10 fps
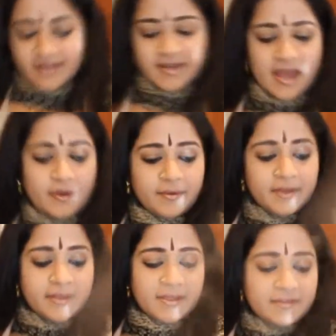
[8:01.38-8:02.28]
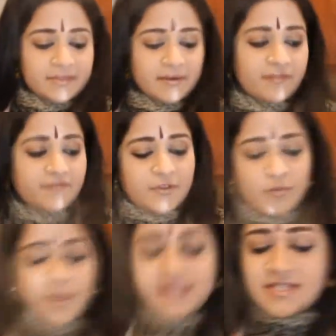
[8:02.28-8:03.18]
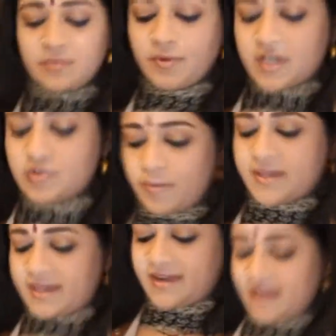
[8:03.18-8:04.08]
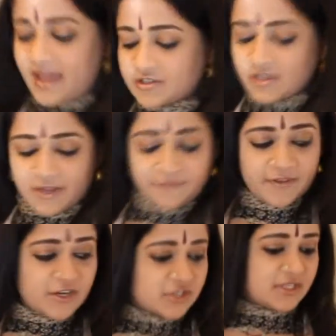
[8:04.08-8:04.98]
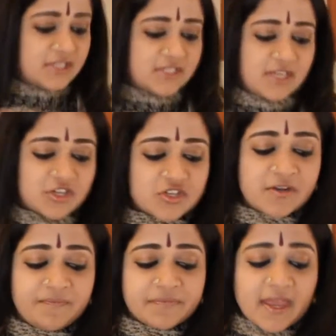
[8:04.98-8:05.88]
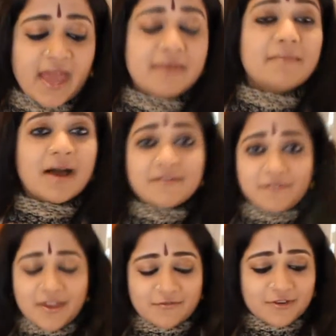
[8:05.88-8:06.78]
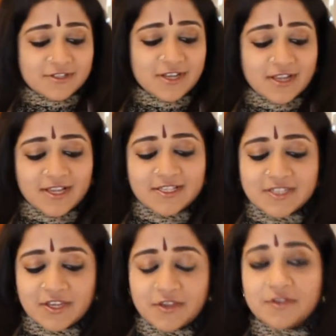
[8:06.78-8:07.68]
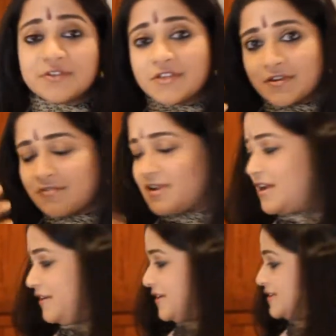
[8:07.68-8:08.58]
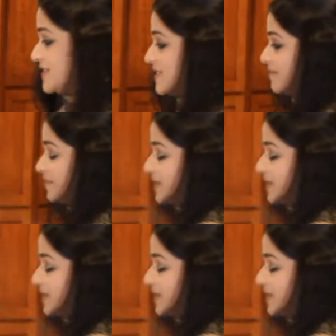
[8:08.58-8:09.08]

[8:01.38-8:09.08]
Now, there are a few ways in which we can actually finish this dish. And my favorite is to use green onions.